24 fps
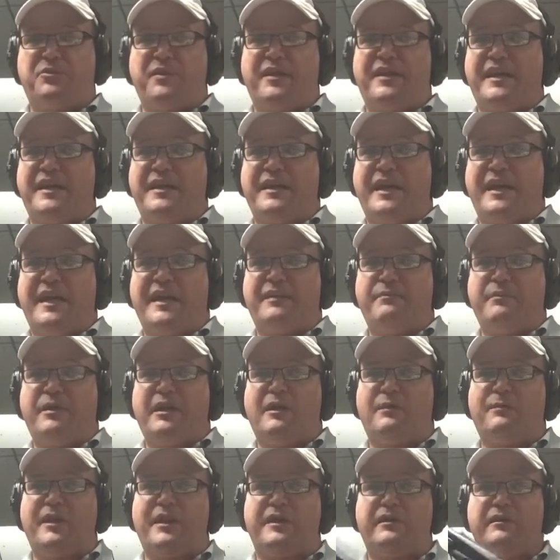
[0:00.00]
between a
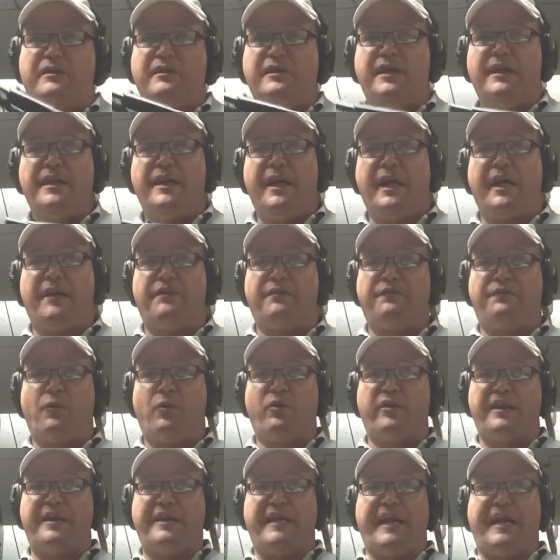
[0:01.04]
9mm and the
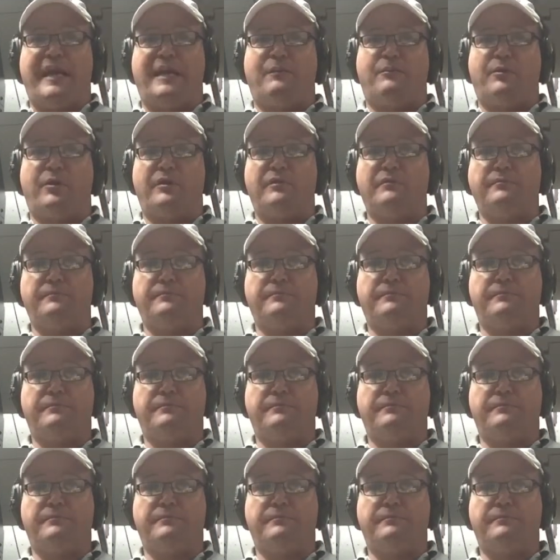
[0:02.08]
40 caliber.